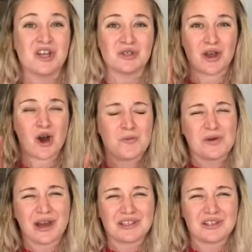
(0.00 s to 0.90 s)
So I hope you
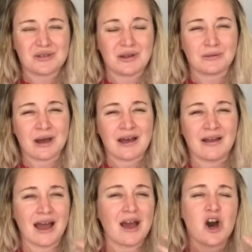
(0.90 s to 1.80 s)
guys are doing well.
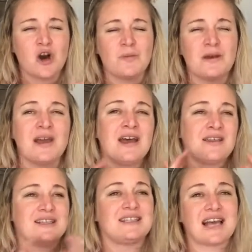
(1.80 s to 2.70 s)
I hope
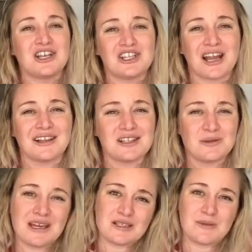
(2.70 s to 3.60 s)
the sunshine this
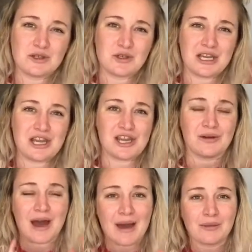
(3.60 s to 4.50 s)
week has been treating you.
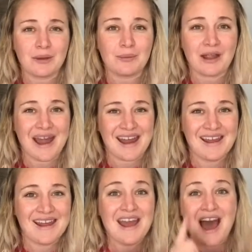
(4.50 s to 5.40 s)
I'm going to pray.
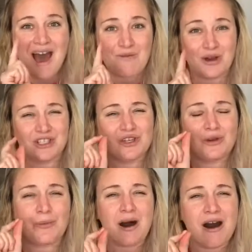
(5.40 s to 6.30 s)
I want you
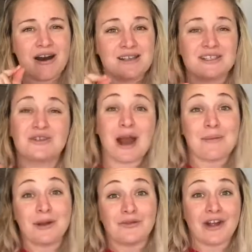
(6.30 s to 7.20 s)
to pause, grab
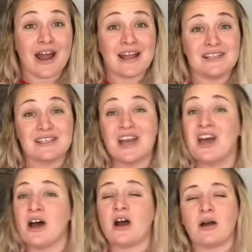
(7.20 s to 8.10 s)
your friends.
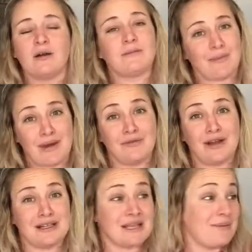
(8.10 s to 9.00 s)
And by
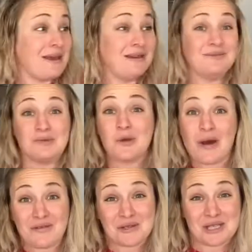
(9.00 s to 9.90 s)
friends, I mean
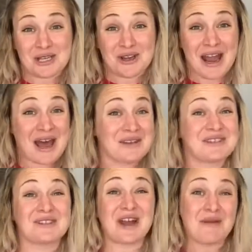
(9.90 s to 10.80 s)
whoever's in your
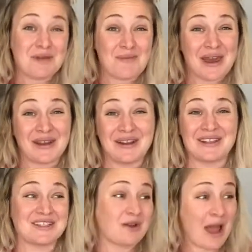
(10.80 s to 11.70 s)
house. Grab your
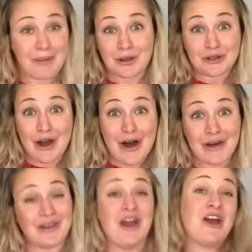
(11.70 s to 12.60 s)
parents, grab your
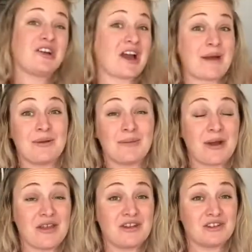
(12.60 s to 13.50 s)
dog, grab your
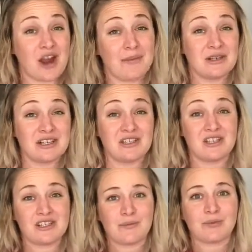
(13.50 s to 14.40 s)
brothers, grab your
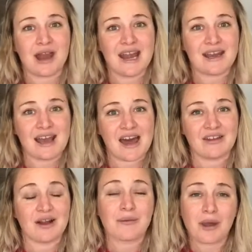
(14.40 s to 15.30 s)
sisters, and pray
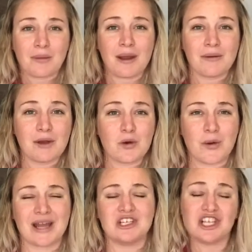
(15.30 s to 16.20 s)
together. I'm going to pray real
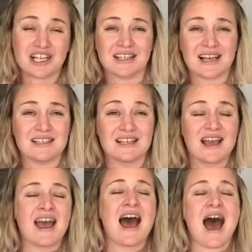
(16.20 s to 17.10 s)
quick. Jesus,
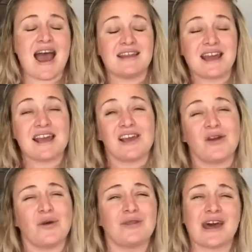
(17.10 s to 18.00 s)
I thank
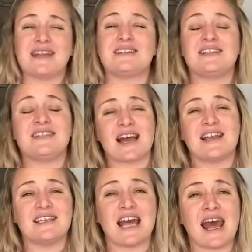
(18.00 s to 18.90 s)
you that it's a
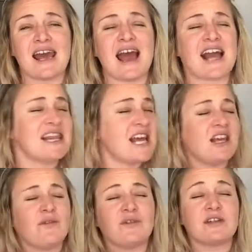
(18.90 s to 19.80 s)
sunny day. I thank
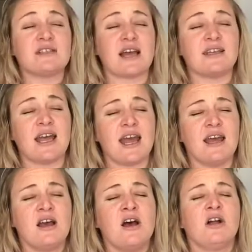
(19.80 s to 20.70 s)
you for Sunday.
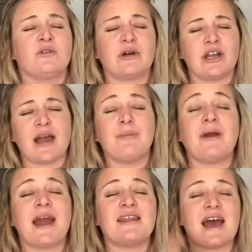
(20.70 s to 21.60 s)
Lord, I
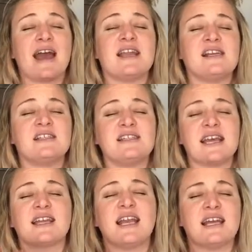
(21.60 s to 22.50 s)
pray that any
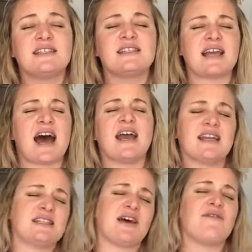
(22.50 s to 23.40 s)
sickness that
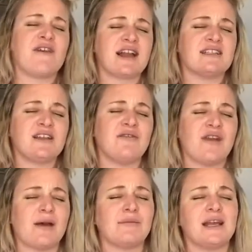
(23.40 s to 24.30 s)
is affecting
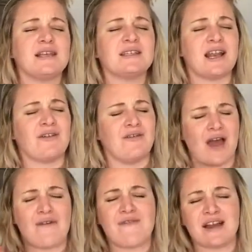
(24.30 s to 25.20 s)
families, that is
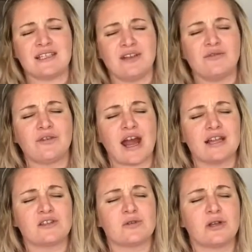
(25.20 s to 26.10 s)
affecting
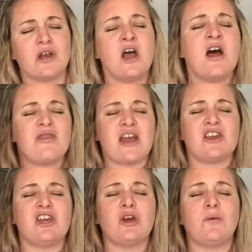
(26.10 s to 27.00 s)
friends, Lord, that
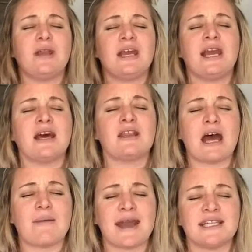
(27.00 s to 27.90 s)
you would heal
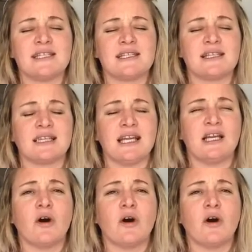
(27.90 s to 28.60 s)
them instantly.